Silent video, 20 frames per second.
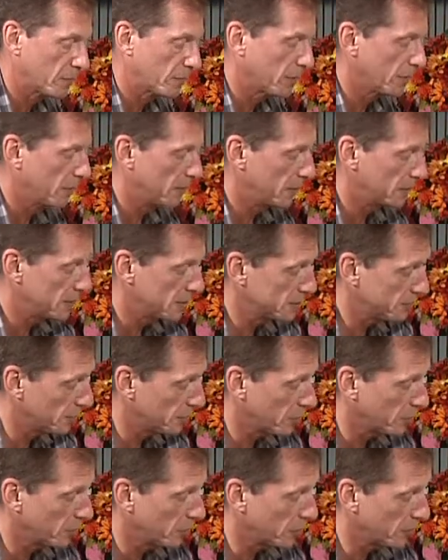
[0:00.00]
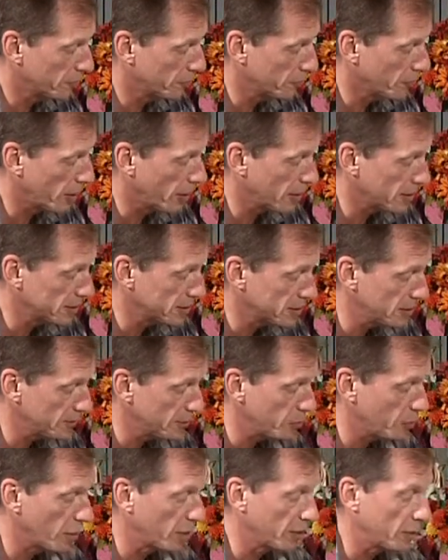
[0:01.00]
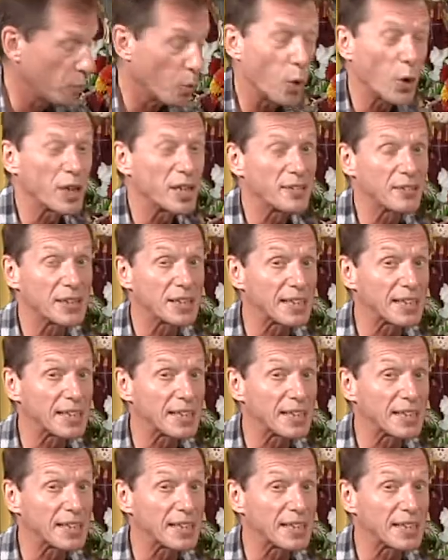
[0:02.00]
Now this is for more frosted. If you want it more even